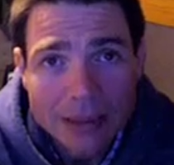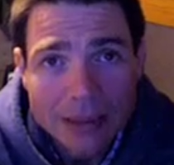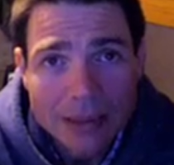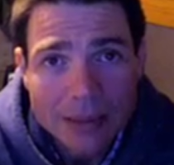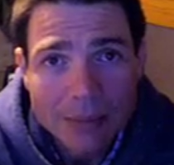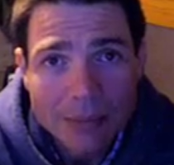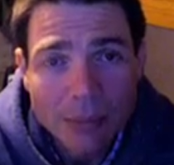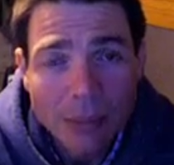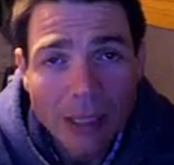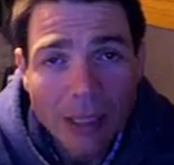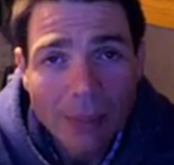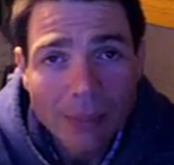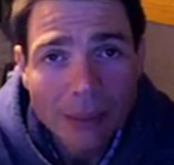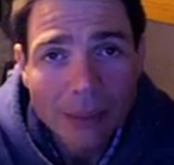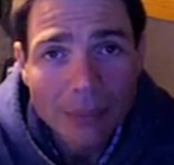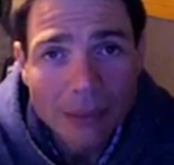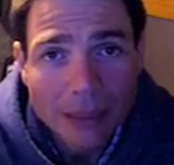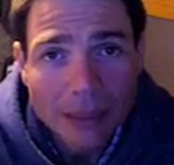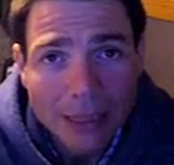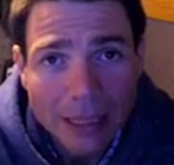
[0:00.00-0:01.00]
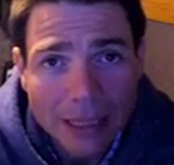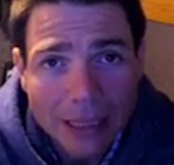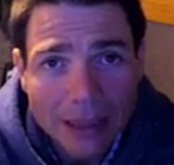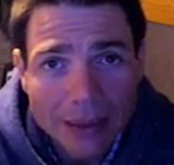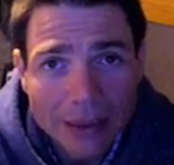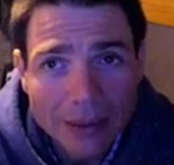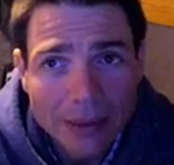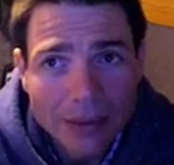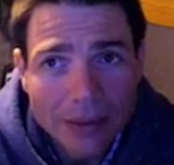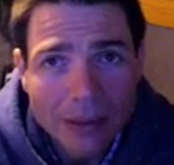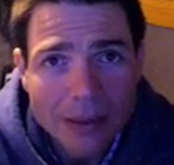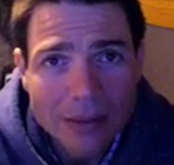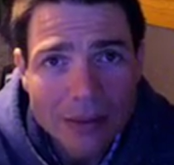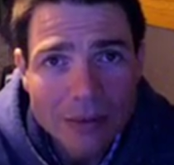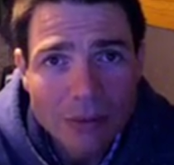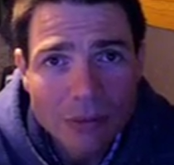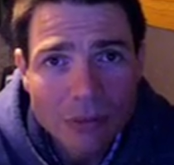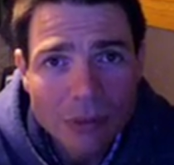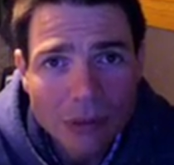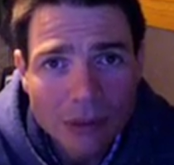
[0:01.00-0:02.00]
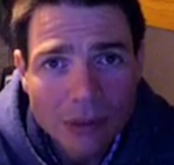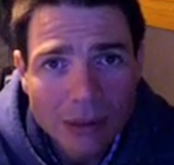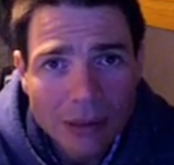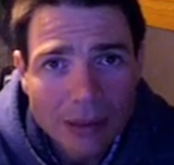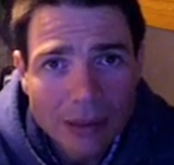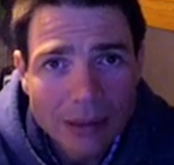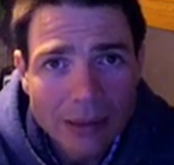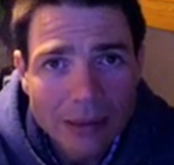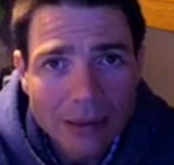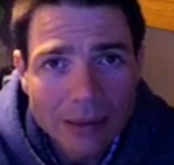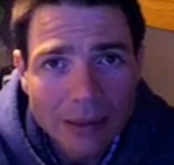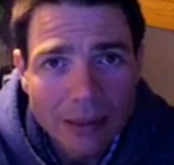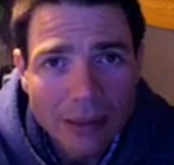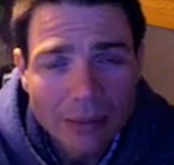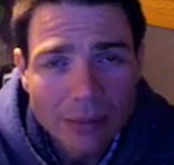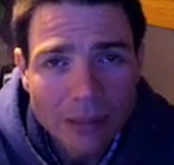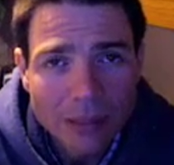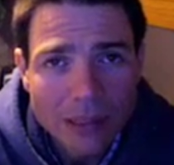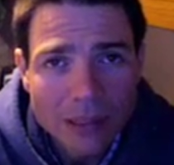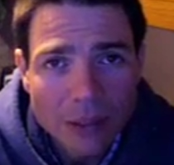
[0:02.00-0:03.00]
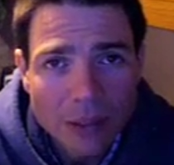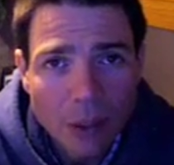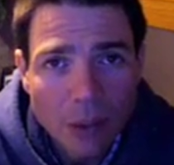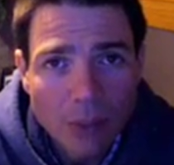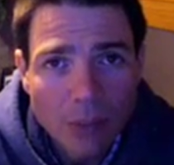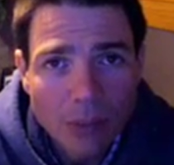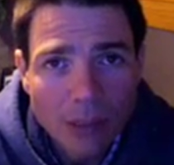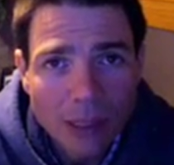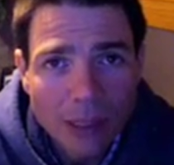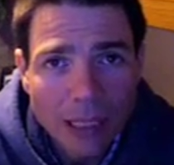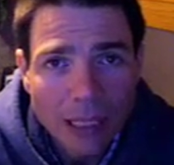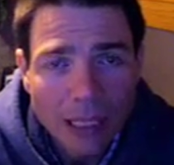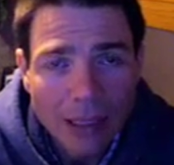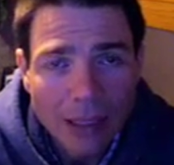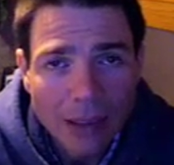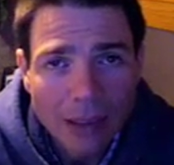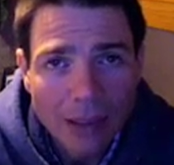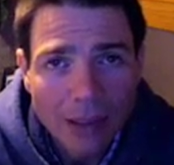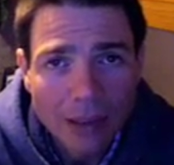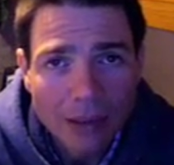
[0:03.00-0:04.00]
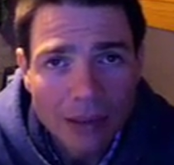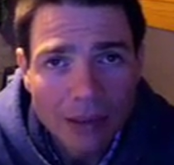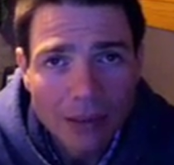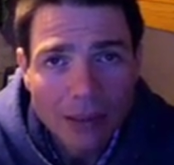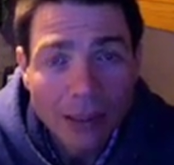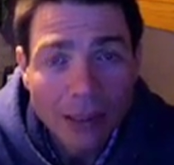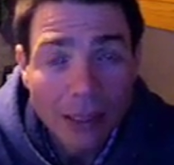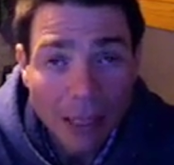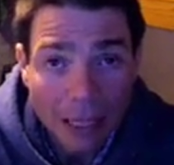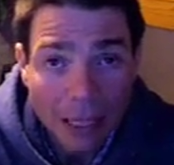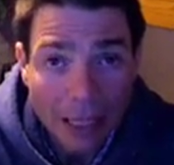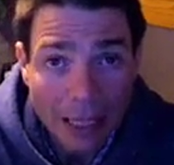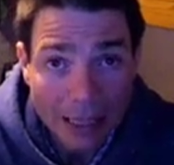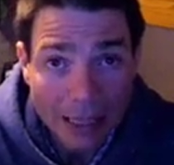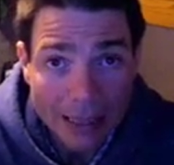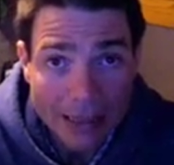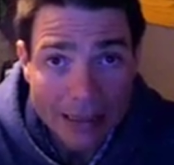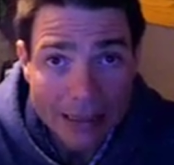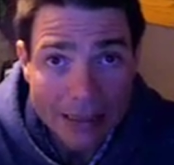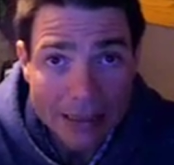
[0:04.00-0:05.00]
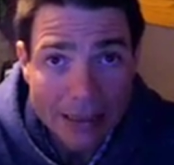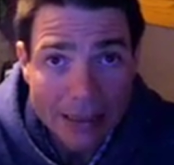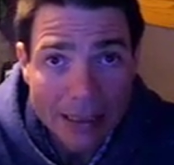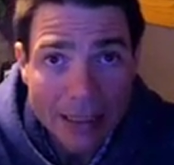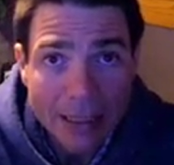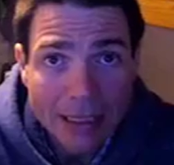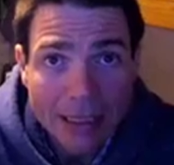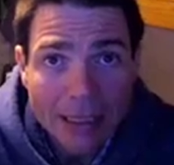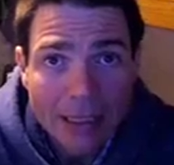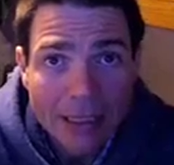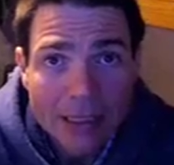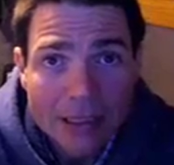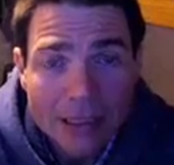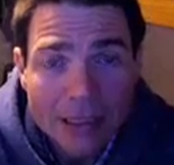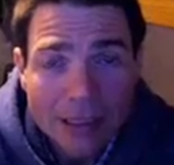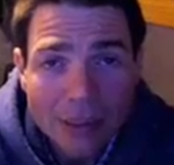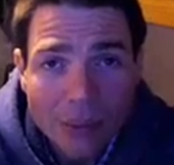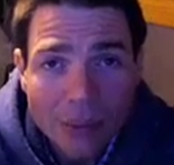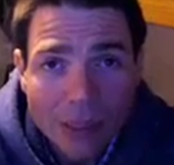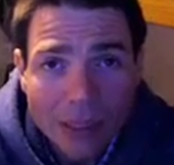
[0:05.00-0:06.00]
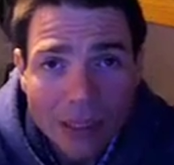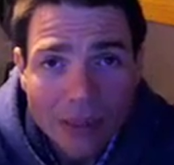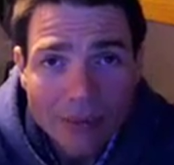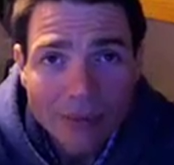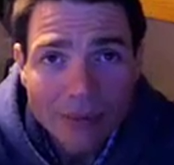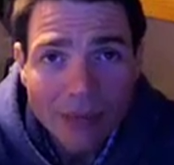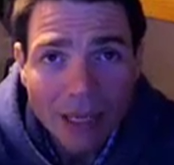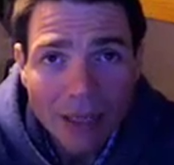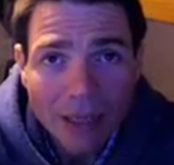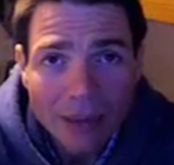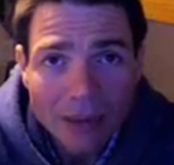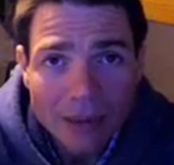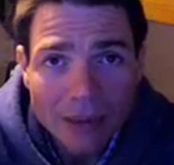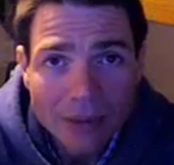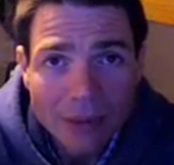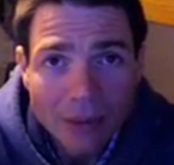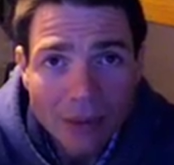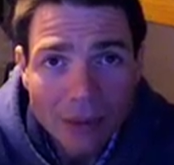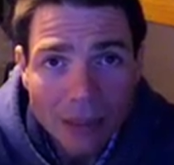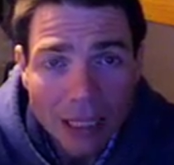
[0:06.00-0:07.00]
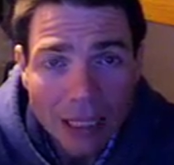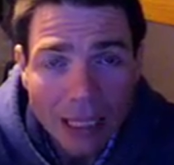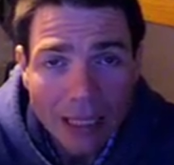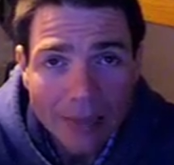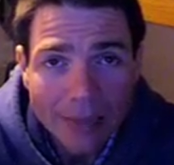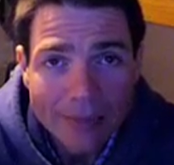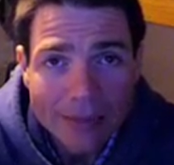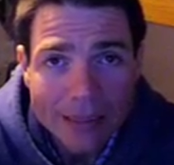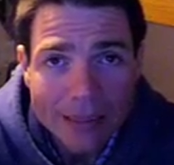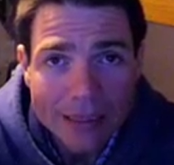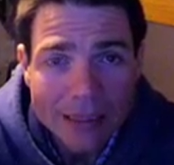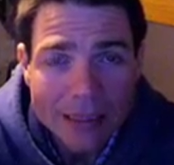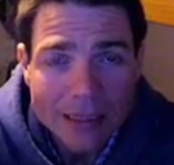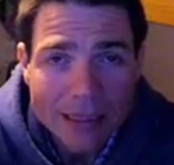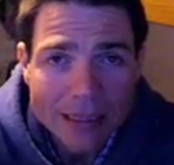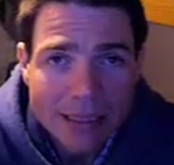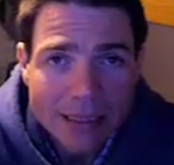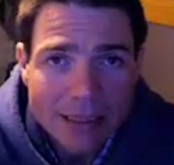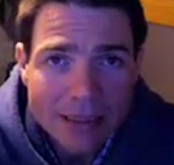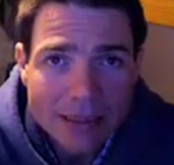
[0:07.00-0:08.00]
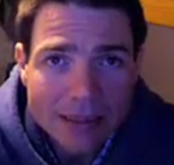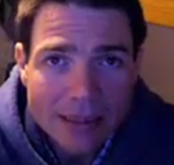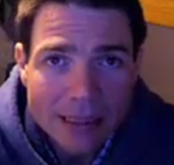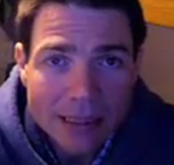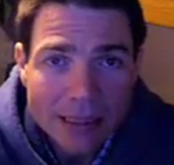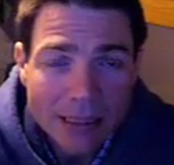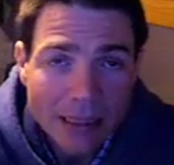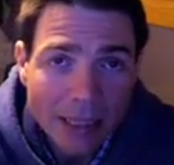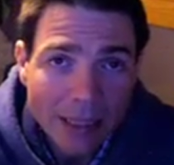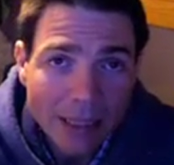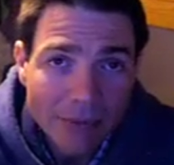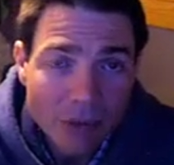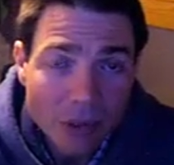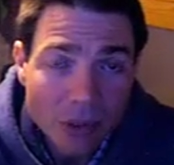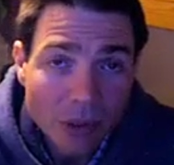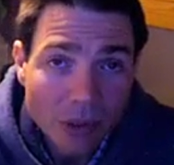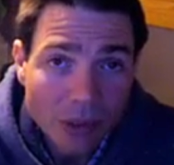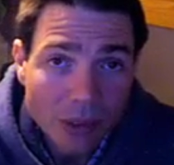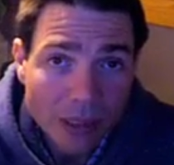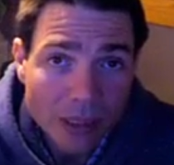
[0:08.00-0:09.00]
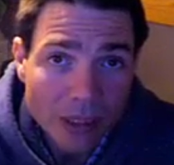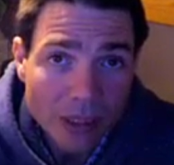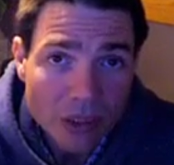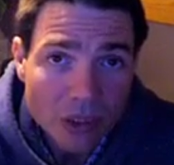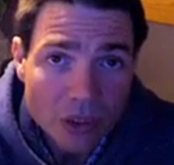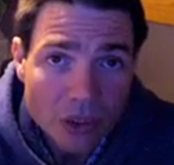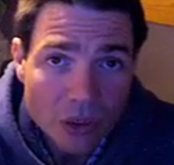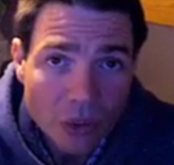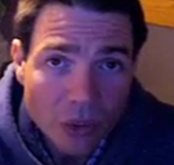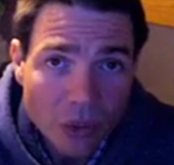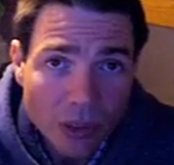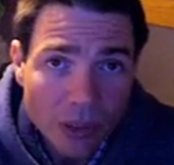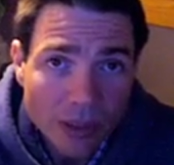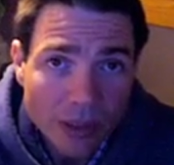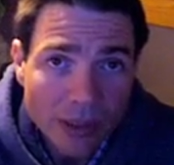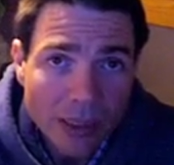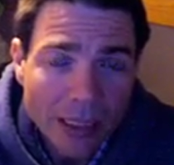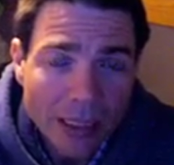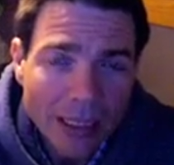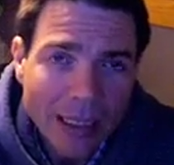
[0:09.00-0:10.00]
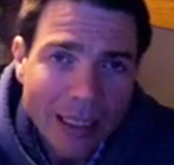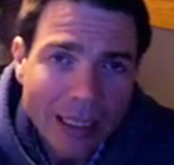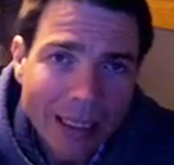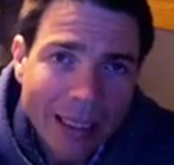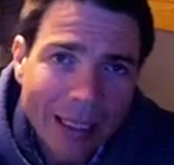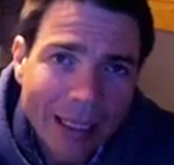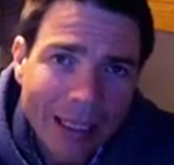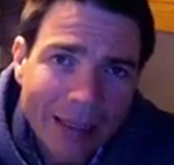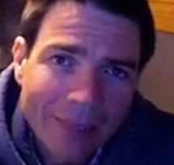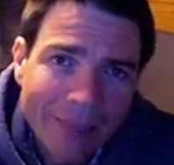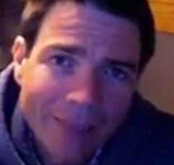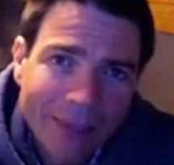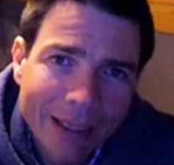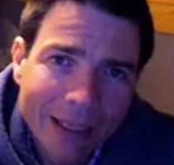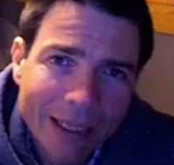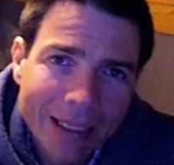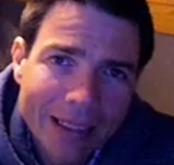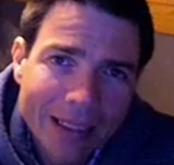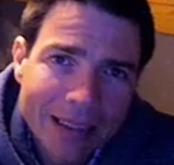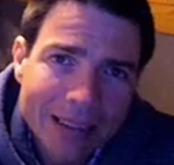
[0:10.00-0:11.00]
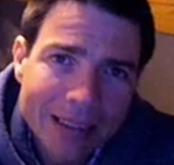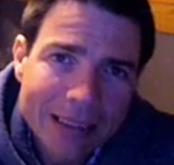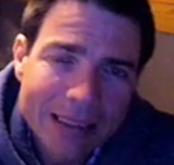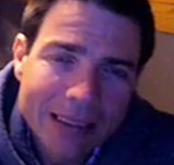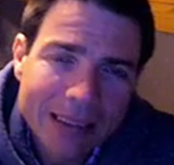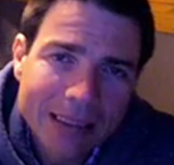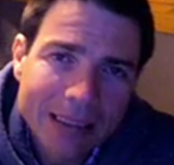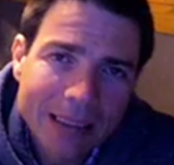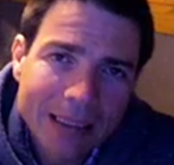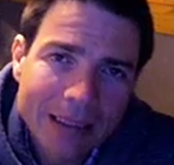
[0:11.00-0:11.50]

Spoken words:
is it's brought people together, and it's really helped us to open our eyes so that we could value our lives and just see that life truly is short, and that